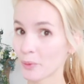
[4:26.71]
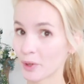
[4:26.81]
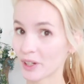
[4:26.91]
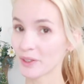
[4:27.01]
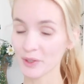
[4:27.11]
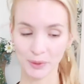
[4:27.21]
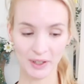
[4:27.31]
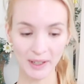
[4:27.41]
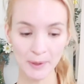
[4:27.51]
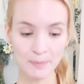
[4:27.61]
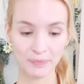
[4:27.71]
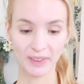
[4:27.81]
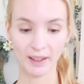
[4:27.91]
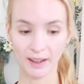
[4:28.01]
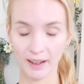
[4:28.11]
wooden toy
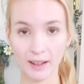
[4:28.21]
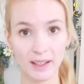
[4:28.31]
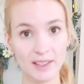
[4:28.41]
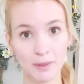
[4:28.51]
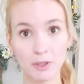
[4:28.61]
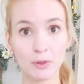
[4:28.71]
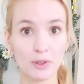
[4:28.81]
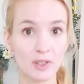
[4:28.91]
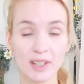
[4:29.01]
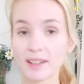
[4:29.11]
uh, in some decors